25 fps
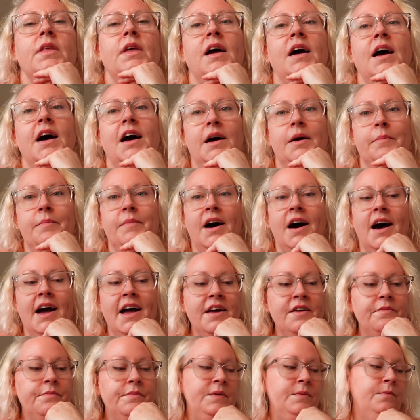I
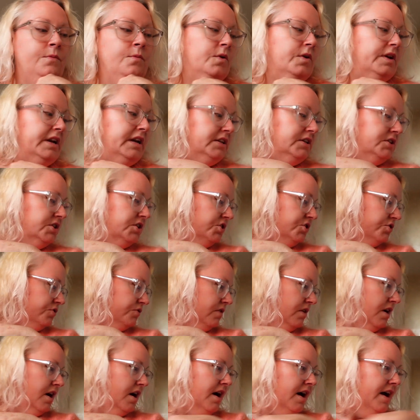have been wanting to
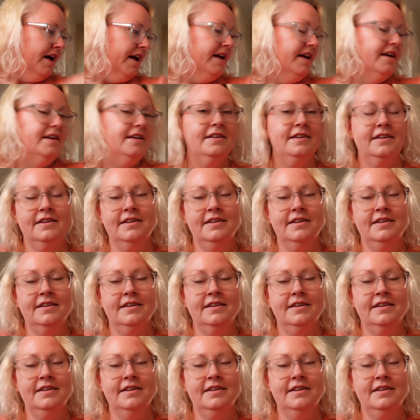try